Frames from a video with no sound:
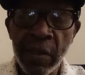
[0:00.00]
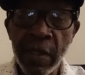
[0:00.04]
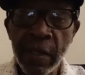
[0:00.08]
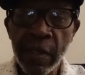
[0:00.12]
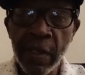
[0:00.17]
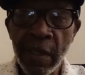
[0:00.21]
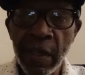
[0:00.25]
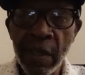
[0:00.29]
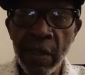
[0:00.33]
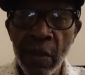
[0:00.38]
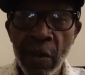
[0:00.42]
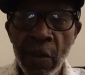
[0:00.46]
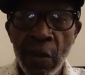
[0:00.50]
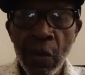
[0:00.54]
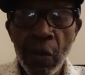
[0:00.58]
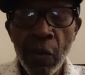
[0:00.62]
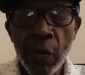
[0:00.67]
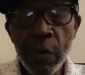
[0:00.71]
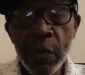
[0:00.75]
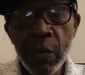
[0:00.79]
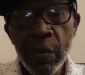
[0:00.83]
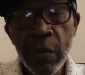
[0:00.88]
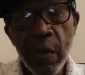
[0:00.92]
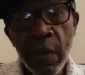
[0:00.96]
decade.
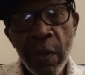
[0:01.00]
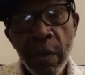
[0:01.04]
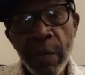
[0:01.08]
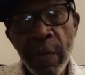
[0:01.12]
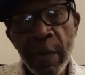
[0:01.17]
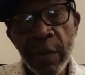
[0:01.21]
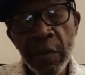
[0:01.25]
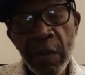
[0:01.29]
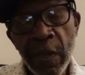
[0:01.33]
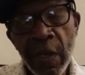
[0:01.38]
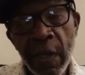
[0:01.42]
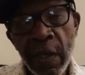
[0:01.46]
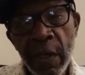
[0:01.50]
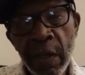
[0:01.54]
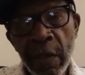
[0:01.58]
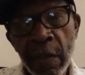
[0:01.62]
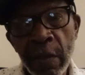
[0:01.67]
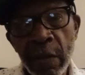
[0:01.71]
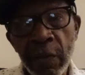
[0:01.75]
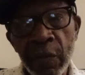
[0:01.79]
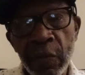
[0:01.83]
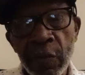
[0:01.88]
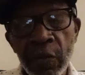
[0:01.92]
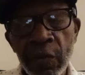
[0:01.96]
What do you think about the
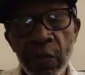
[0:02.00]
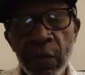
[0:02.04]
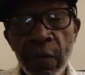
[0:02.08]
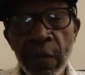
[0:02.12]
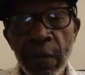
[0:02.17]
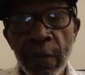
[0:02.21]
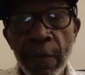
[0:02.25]
80s?